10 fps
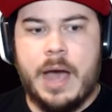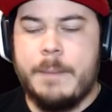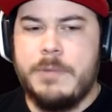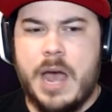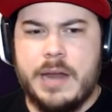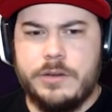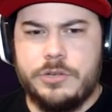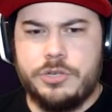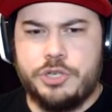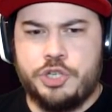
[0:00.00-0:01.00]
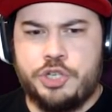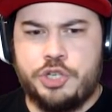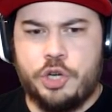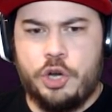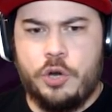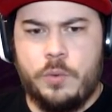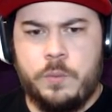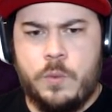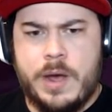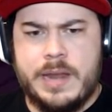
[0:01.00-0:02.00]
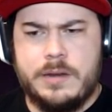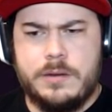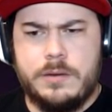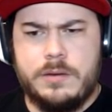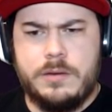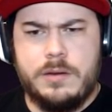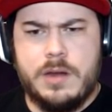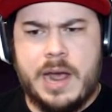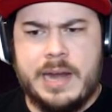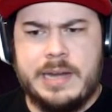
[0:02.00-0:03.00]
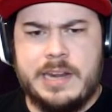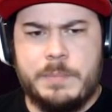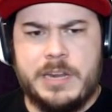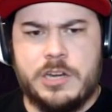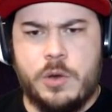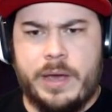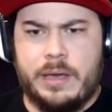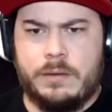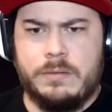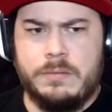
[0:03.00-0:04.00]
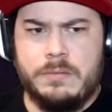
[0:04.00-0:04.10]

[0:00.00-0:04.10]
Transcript: I'm not sure what I need to be doing.